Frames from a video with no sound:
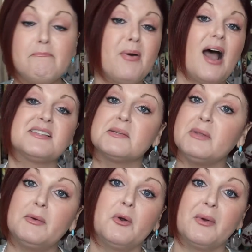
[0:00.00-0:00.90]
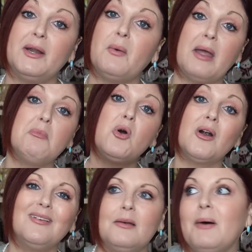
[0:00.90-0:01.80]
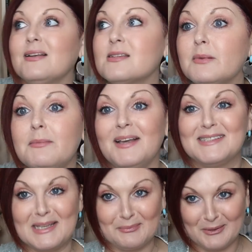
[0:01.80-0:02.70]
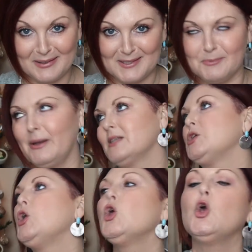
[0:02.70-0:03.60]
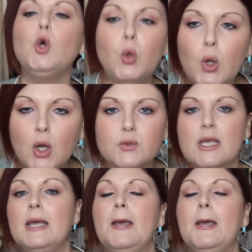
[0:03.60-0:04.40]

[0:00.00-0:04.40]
possibly will read way more. I possibly may skip one of these books. Who knows?